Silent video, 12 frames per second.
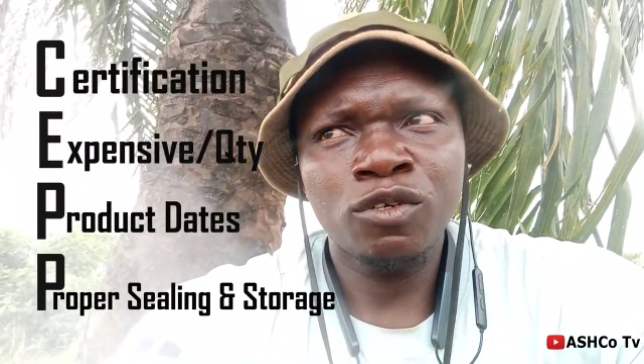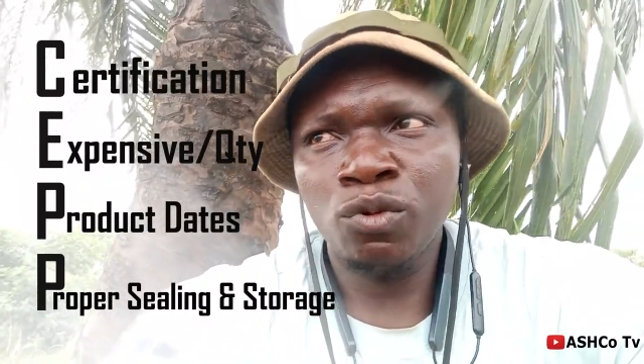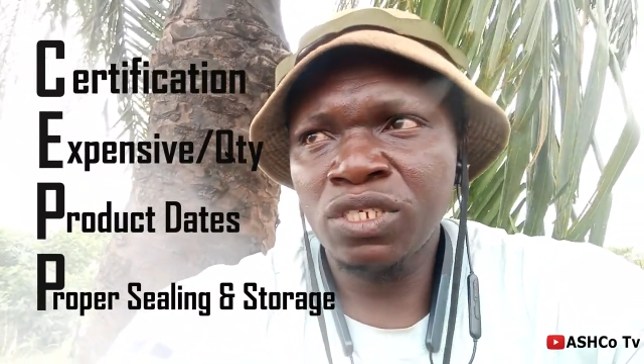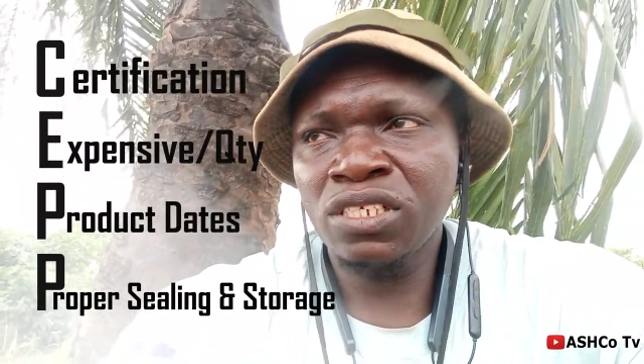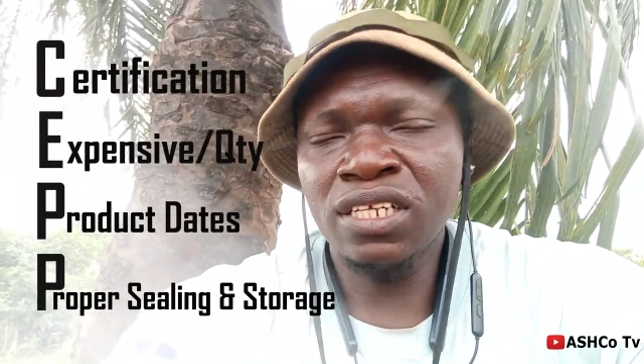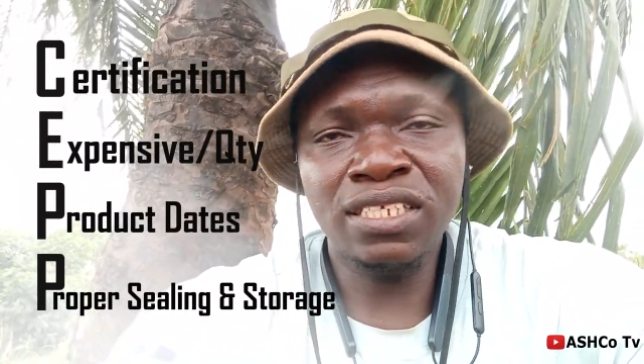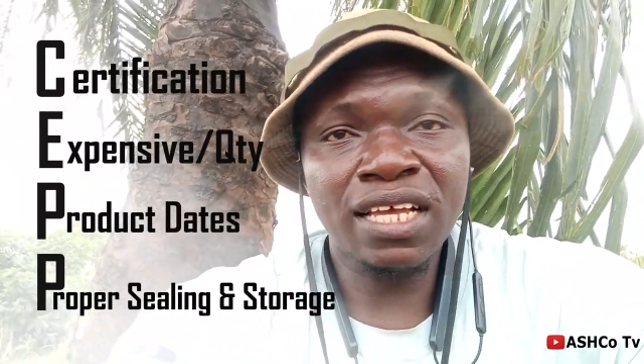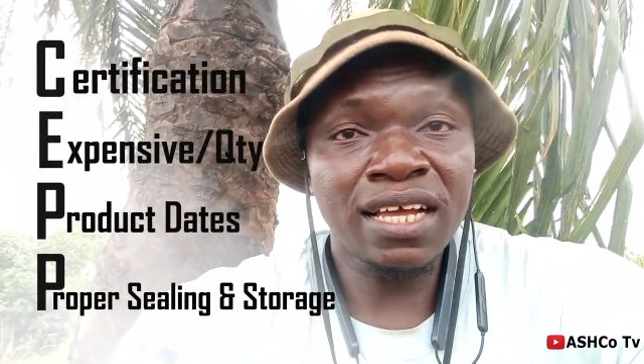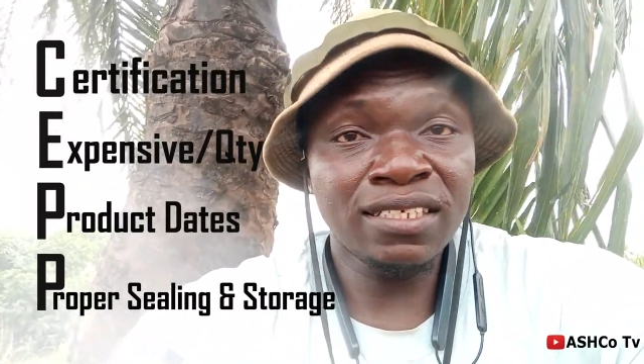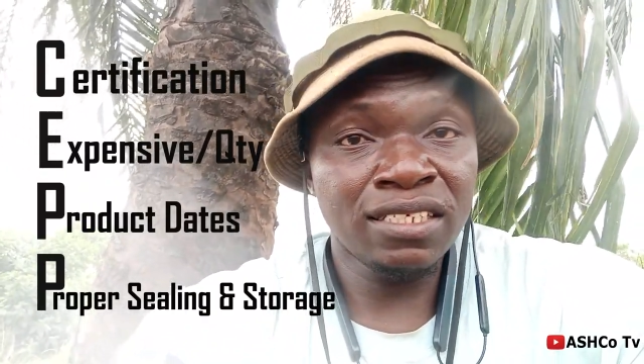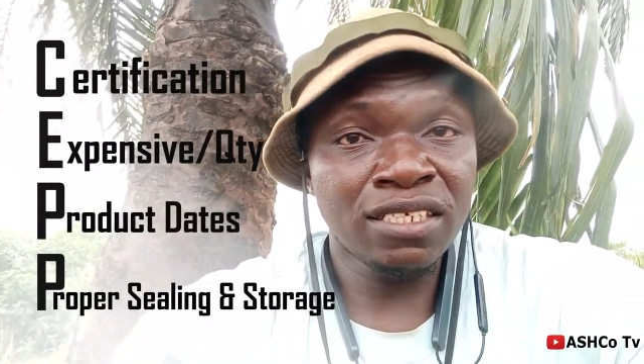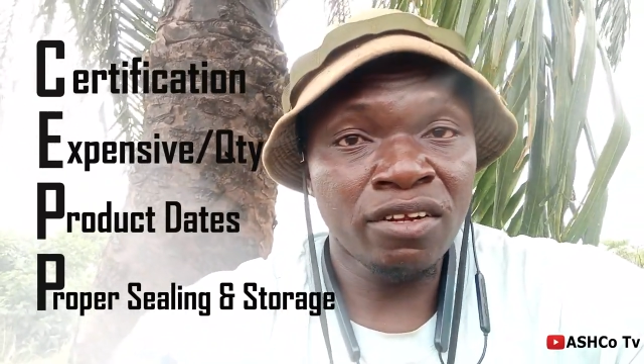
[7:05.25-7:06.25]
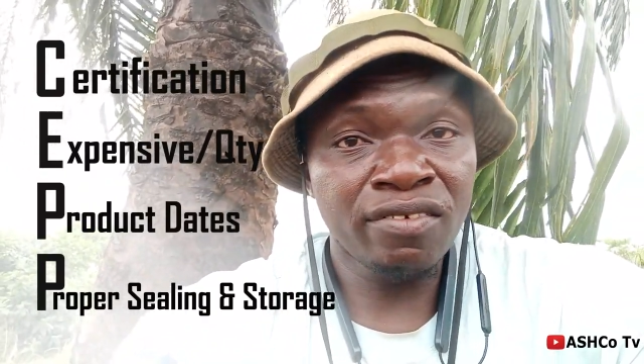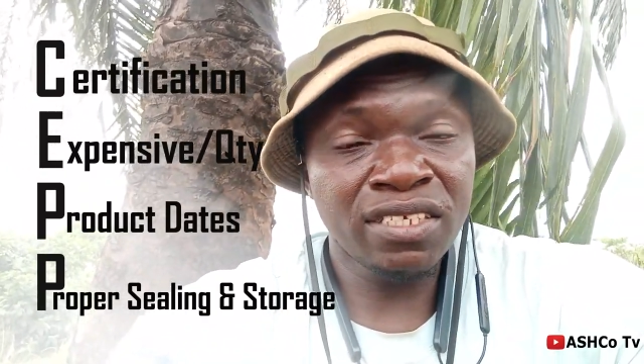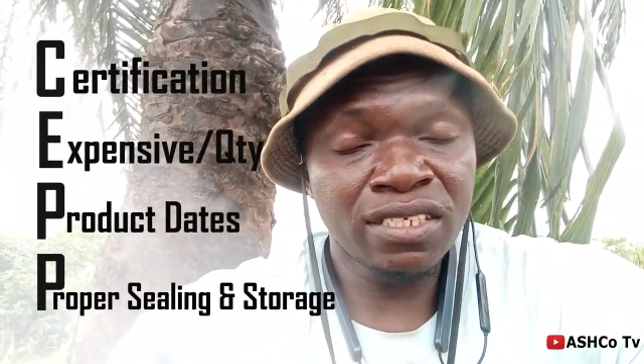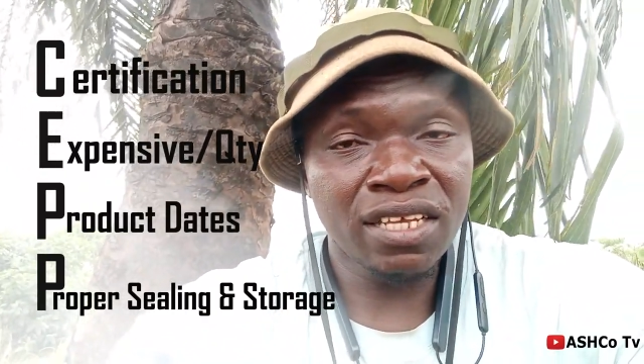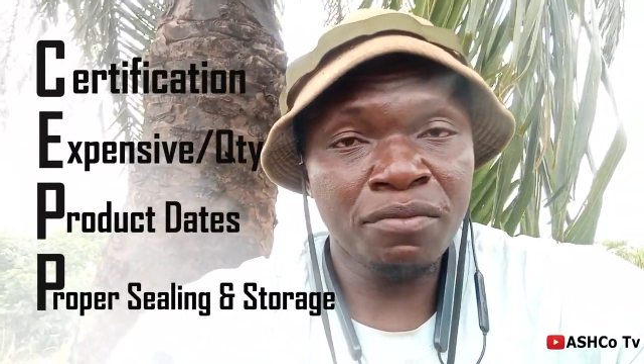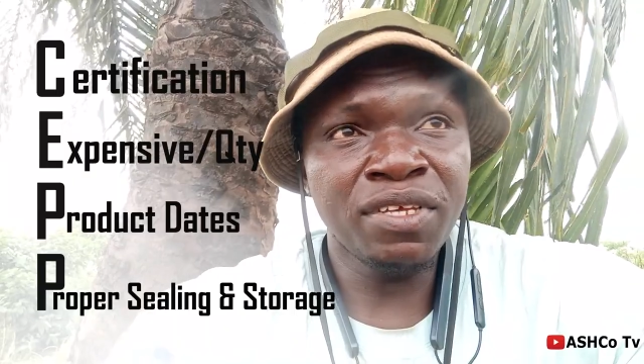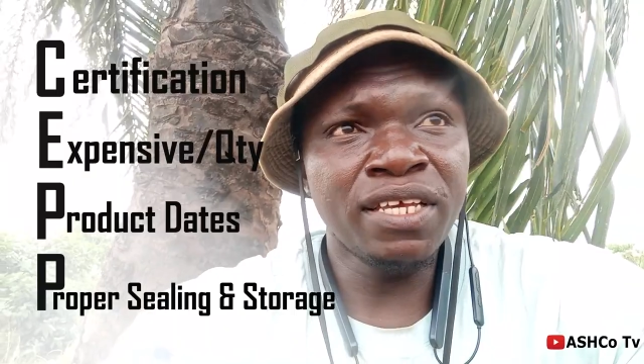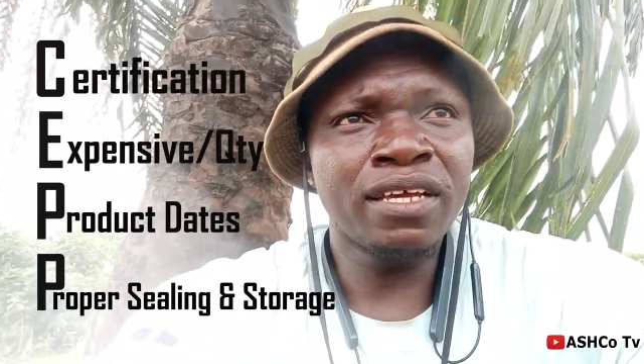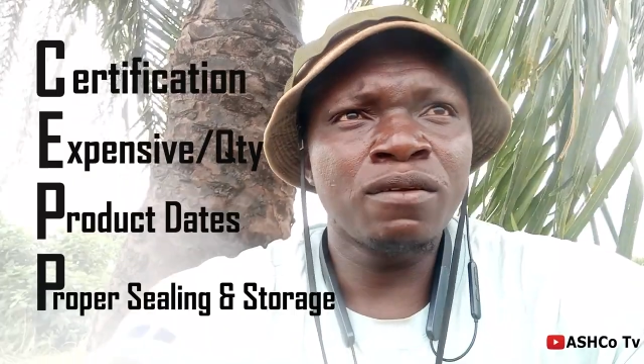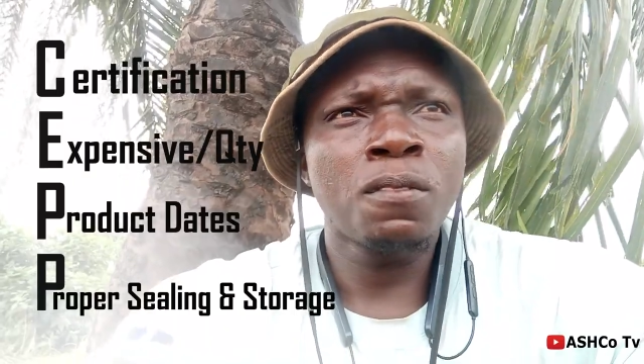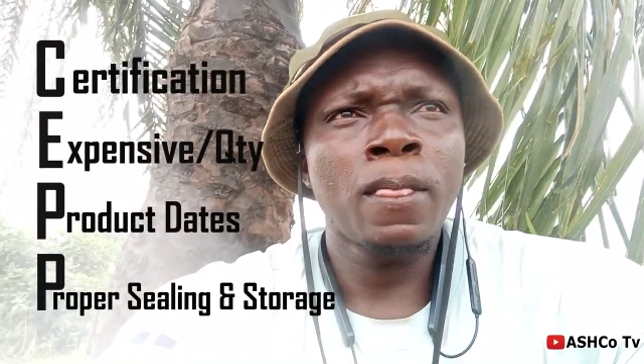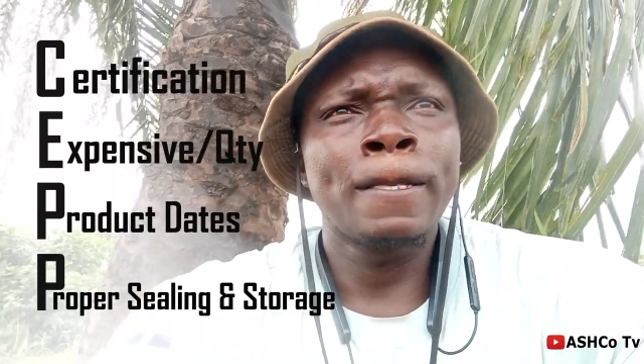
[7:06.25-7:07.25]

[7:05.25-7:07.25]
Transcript: which is the second season of the same year.